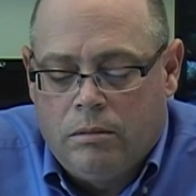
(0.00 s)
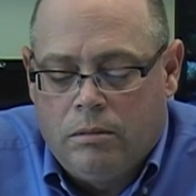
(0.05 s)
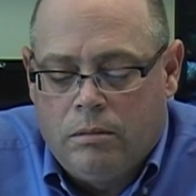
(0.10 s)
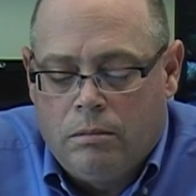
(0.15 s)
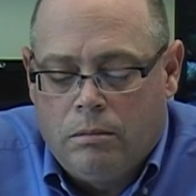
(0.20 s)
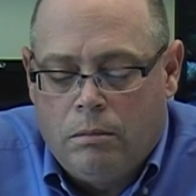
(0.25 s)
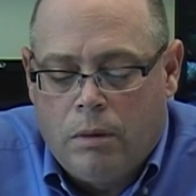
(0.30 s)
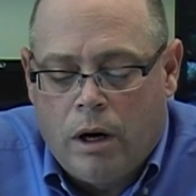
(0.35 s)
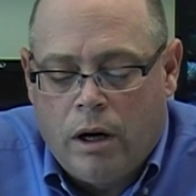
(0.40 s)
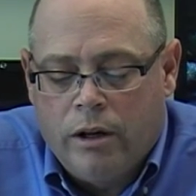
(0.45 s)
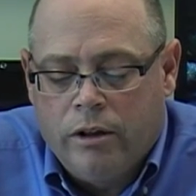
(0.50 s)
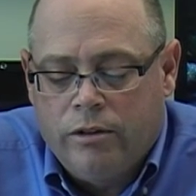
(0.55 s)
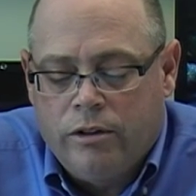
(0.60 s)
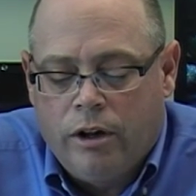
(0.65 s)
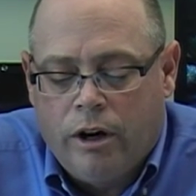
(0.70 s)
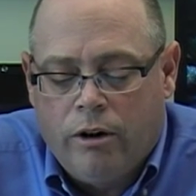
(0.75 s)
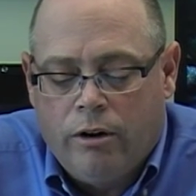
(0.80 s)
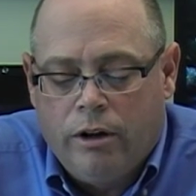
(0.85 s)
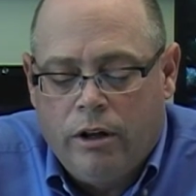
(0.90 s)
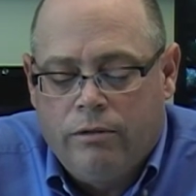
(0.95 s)

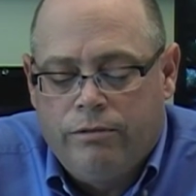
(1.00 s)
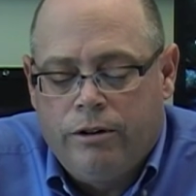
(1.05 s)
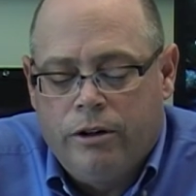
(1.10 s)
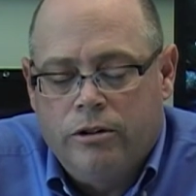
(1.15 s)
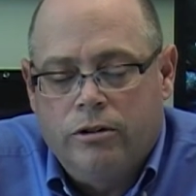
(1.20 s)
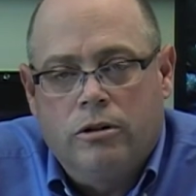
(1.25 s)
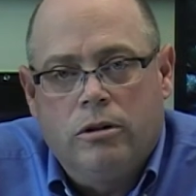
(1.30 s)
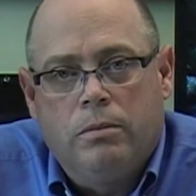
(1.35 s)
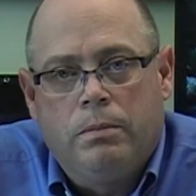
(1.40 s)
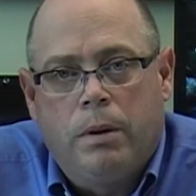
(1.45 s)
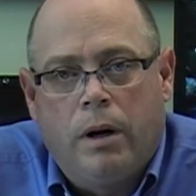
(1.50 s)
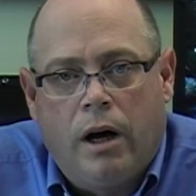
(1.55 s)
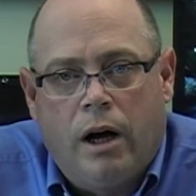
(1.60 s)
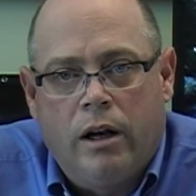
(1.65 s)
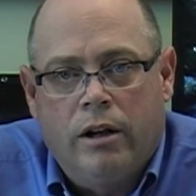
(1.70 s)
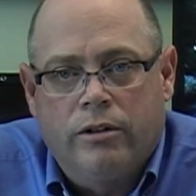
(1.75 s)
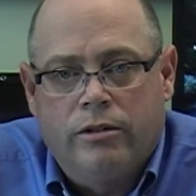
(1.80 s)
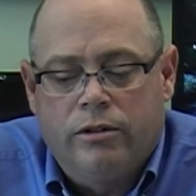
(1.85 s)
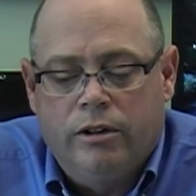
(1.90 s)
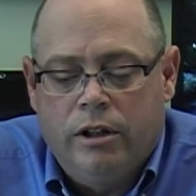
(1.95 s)
Monetary and fiscal
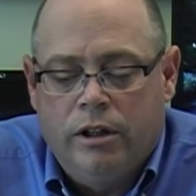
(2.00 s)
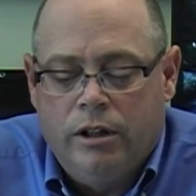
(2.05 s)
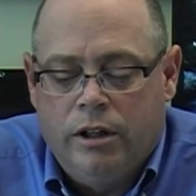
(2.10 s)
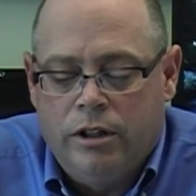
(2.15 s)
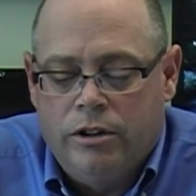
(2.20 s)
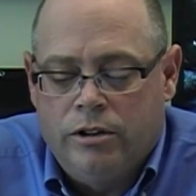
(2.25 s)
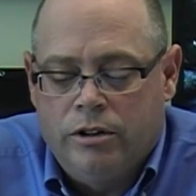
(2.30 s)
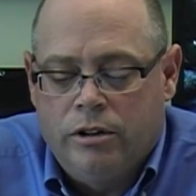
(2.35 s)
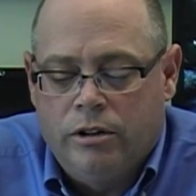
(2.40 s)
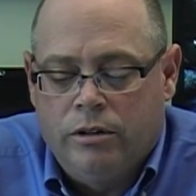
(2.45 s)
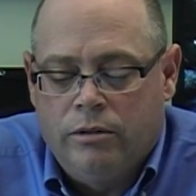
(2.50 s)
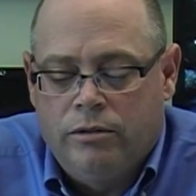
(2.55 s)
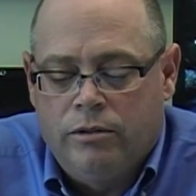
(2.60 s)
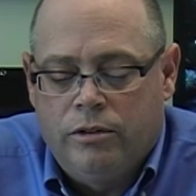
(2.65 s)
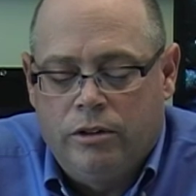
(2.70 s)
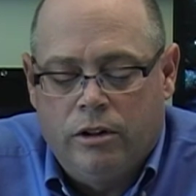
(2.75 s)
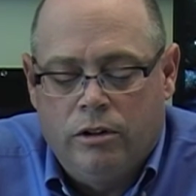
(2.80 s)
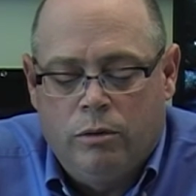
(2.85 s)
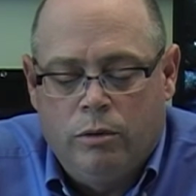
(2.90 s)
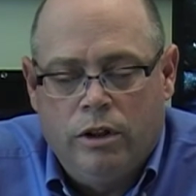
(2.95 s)
policy
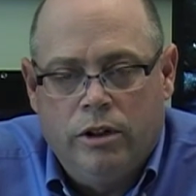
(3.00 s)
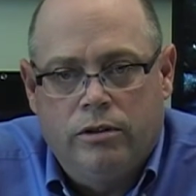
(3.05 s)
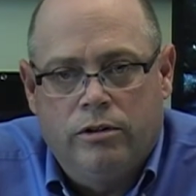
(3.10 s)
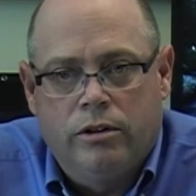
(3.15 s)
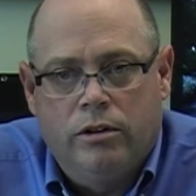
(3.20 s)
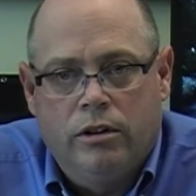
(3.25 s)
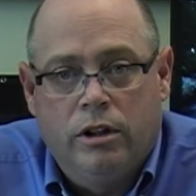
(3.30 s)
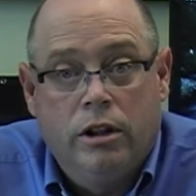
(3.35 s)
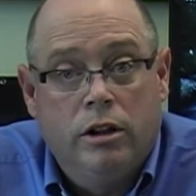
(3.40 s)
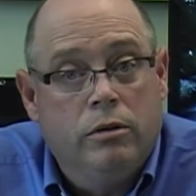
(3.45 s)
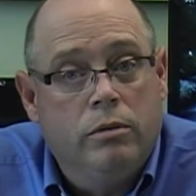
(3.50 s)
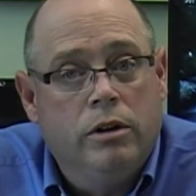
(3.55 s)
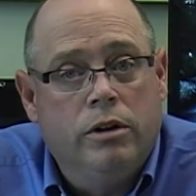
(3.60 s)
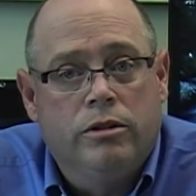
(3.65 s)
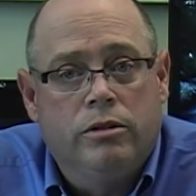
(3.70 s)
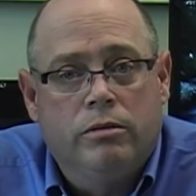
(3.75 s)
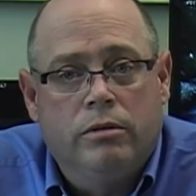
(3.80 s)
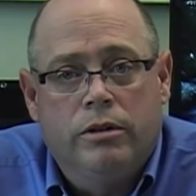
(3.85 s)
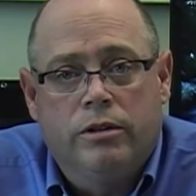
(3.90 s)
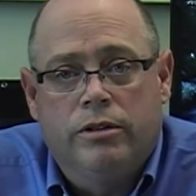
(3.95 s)
initiatives in the
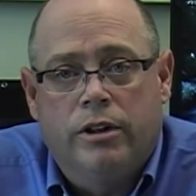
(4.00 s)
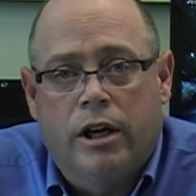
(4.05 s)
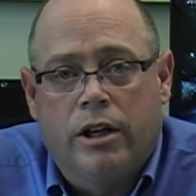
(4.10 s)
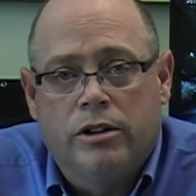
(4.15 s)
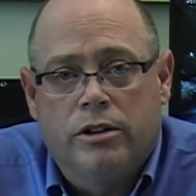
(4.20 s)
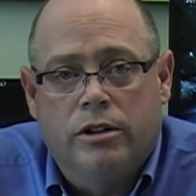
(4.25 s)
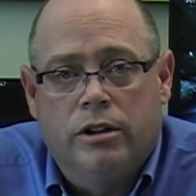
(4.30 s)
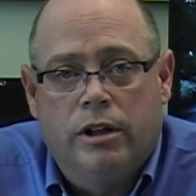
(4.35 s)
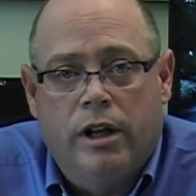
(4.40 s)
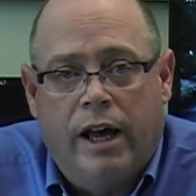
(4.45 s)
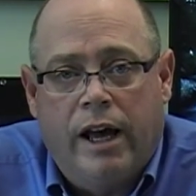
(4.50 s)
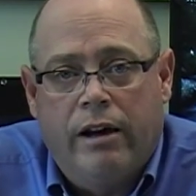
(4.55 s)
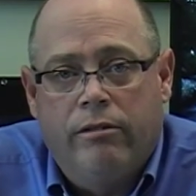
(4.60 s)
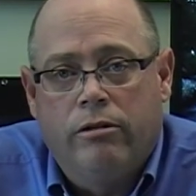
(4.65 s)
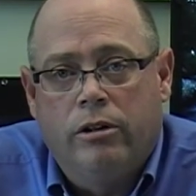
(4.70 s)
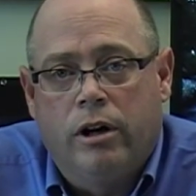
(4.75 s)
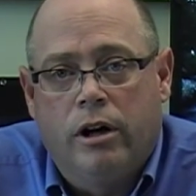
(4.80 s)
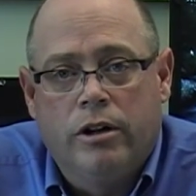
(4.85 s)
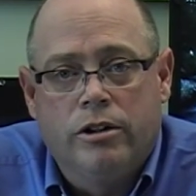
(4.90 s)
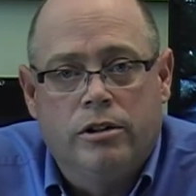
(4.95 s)
recent recession have
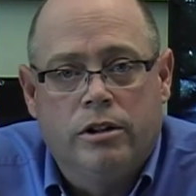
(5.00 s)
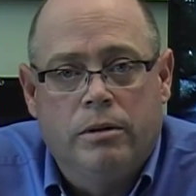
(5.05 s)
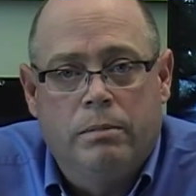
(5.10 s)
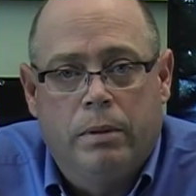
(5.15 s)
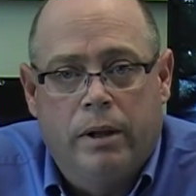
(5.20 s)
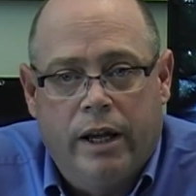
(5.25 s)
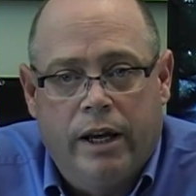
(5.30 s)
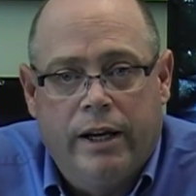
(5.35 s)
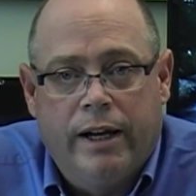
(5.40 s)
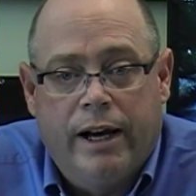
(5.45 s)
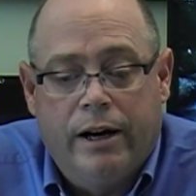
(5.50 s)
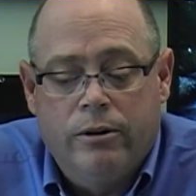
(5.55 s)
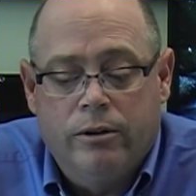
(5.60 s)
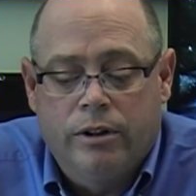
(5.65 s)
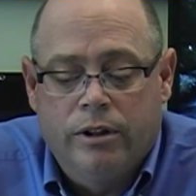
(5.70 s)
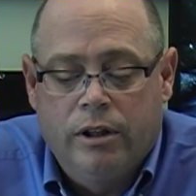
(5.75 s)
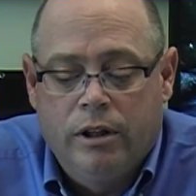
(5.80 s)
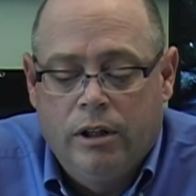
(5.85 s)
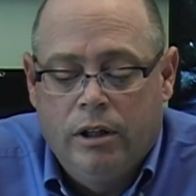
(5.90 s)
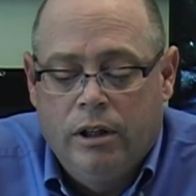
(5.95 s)
largely played out.